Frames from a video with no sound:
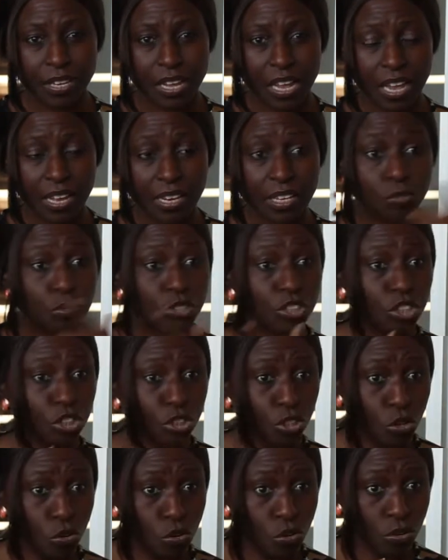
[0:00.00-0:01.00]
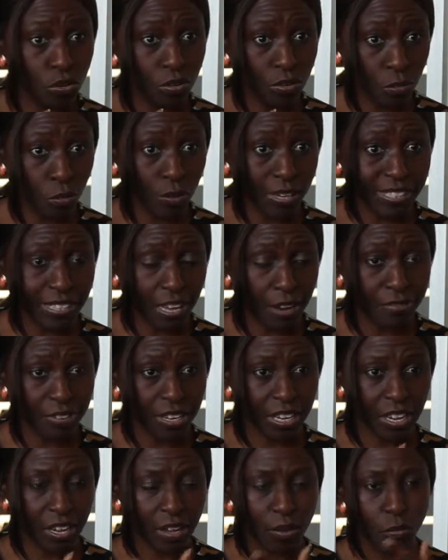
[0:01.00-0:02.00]
And it was in Togo, in West
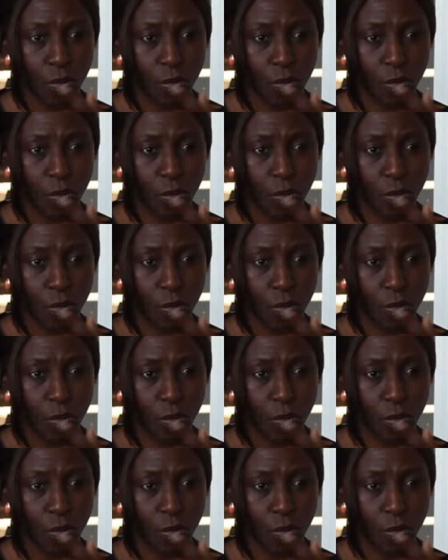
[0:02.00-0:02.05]
Africa,